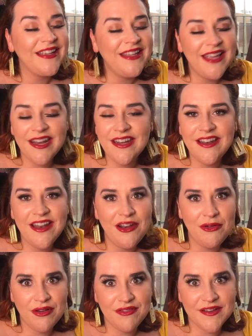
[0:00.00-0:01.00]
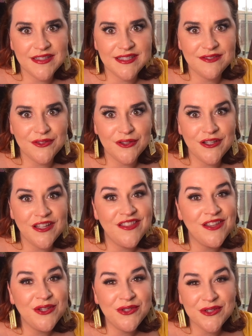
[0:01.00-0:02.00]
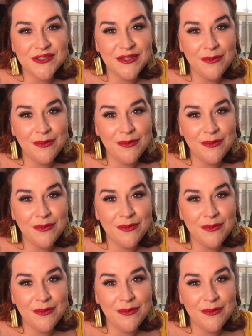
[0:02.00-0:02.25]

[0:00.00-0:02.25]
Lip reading: Get it into a festival. And the New Jersey